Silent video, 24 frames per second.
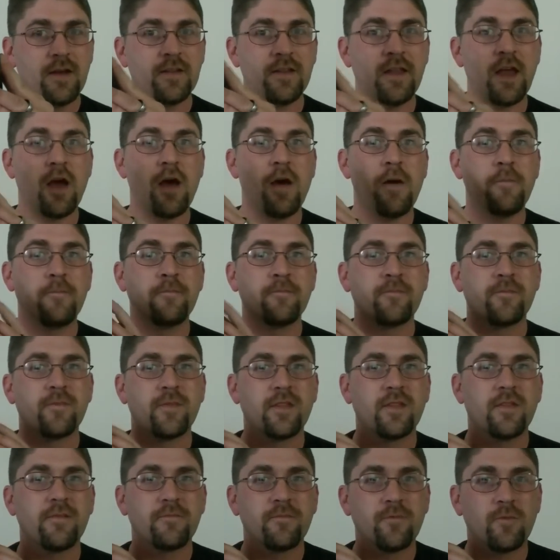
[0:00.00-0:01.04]
Now,
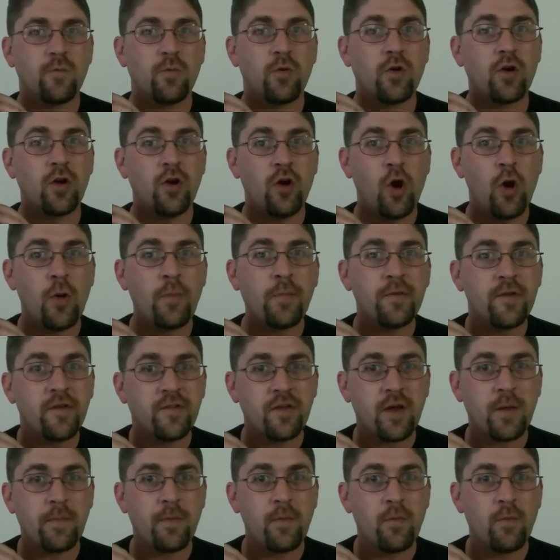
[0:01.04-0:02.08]
we're going to open
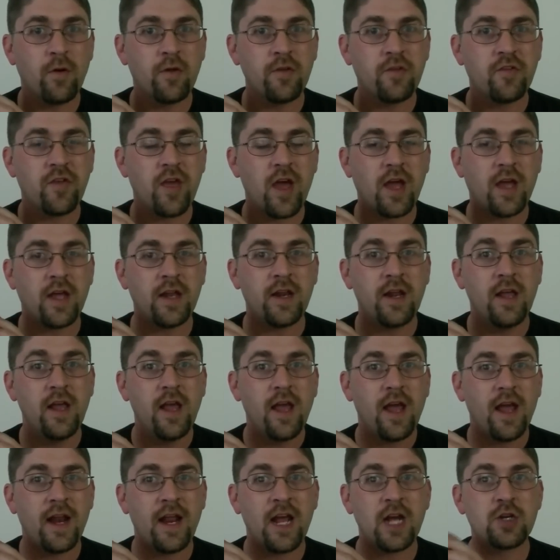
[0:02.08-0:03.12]
this up in one second
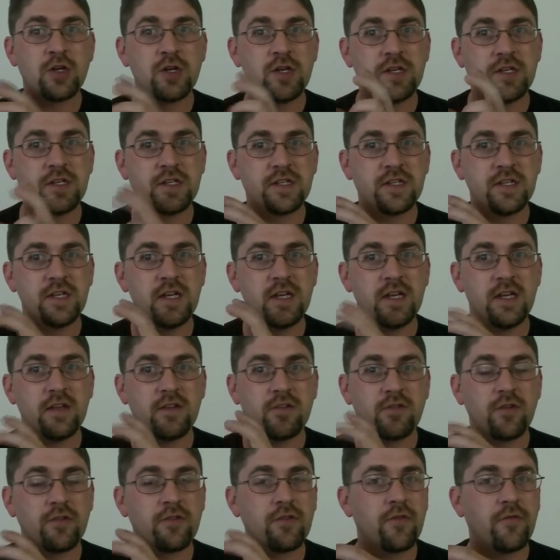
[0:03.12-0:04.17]
and actually
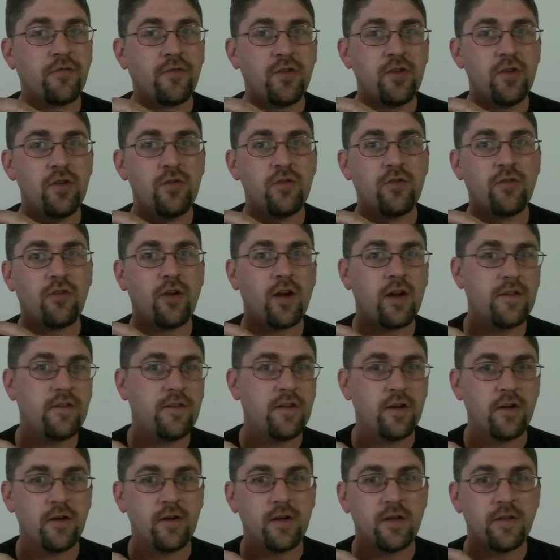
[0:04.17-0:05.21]
see there's a few
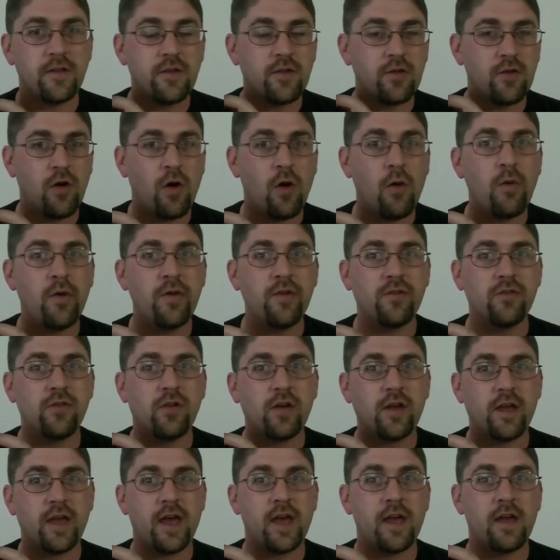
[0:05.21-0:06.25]
criteria that you always
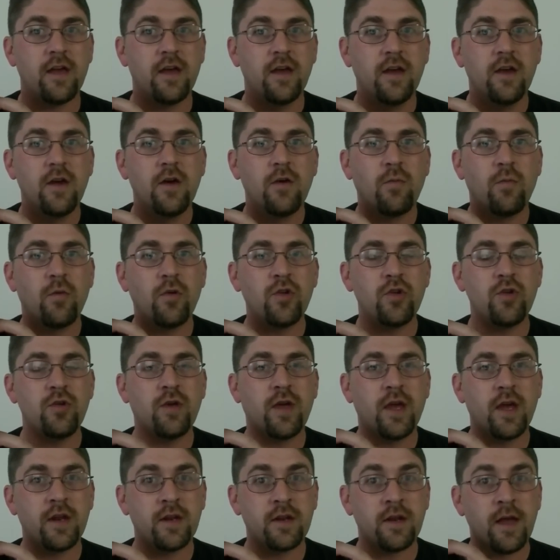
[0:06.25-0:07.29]
look at when you
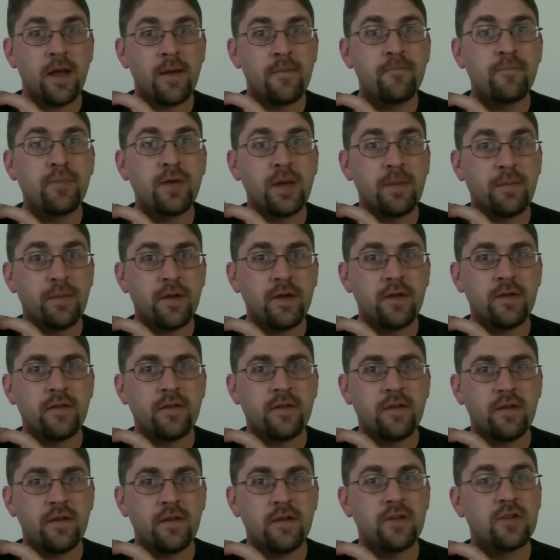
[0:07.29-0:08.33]
get an
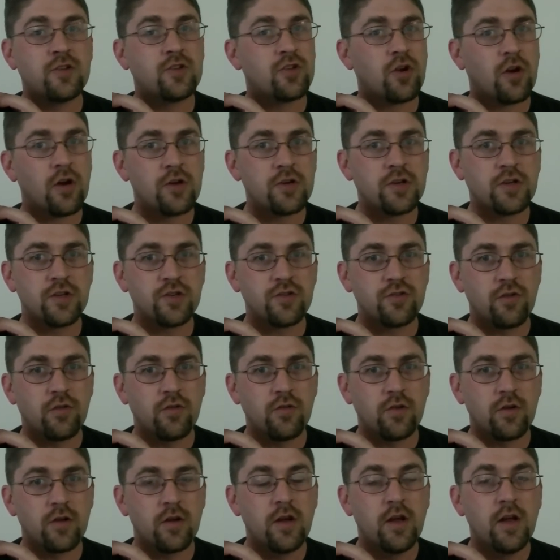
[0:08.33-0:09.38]
MPPT charge
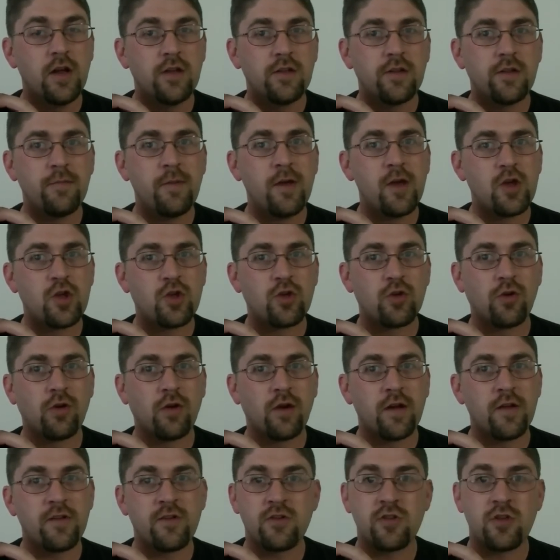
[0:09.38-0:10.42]
controller to make
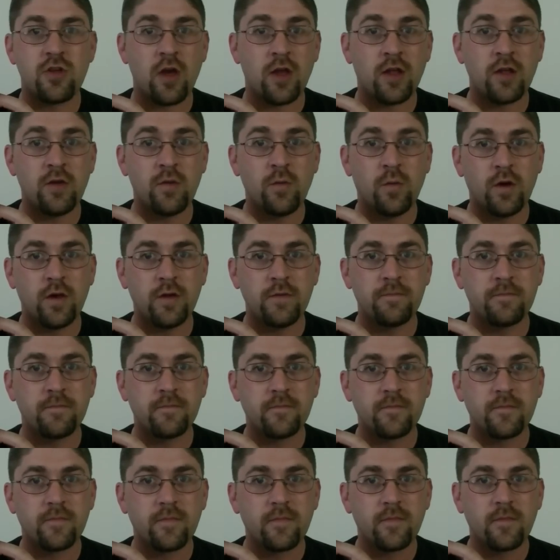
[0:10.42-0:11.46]
sure it's genuine
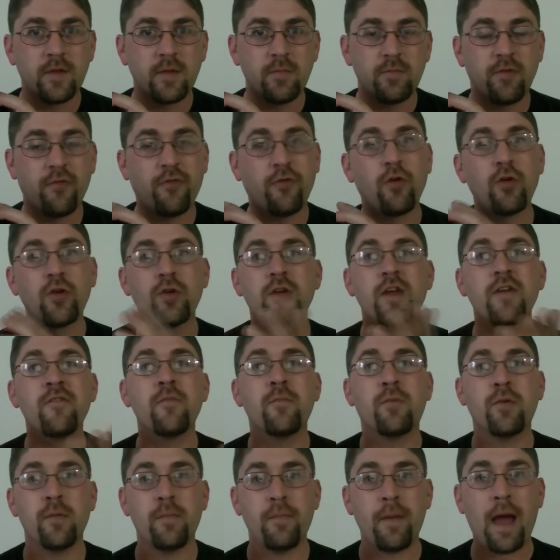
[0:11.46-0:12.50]
before you
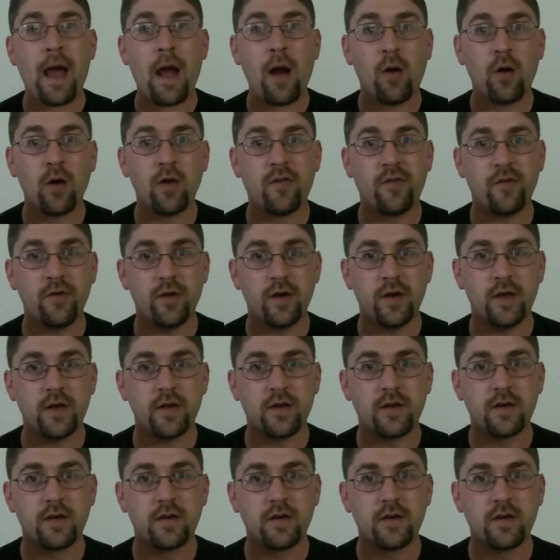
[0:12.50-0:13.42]
even put power to it.